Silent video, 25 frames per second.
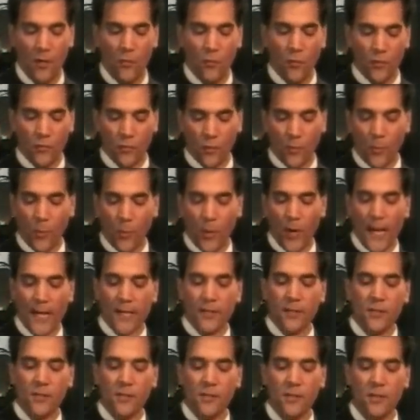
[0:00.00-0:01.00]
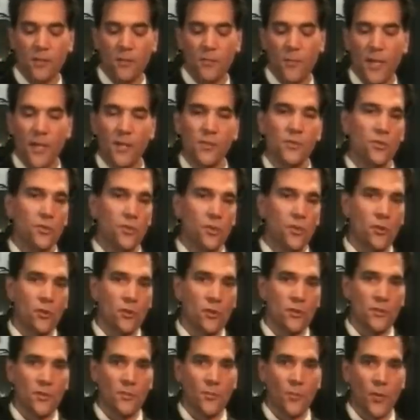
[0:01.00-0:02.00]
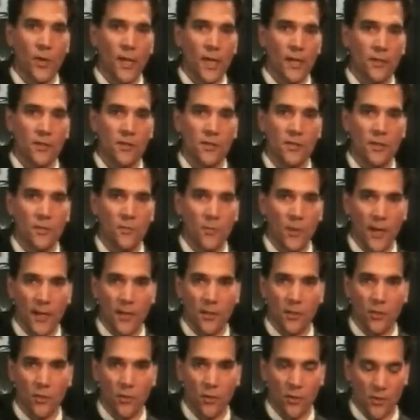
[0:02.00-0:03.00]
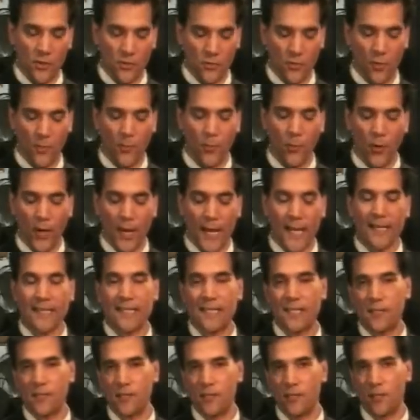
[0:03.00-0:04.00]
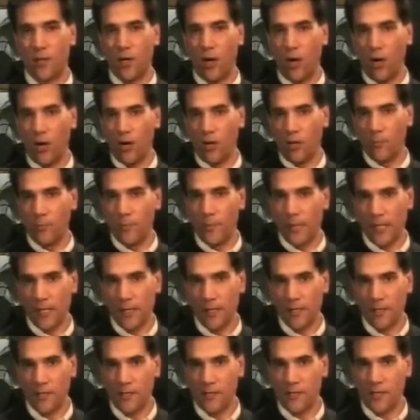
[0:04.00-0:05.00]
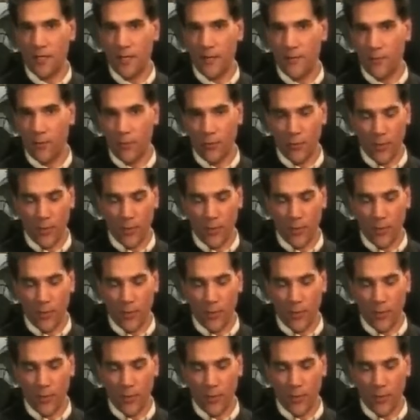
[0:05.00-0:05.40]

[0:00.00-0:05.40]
When we're practicing major chords and practicing minor chords, we're practicing all melodies ever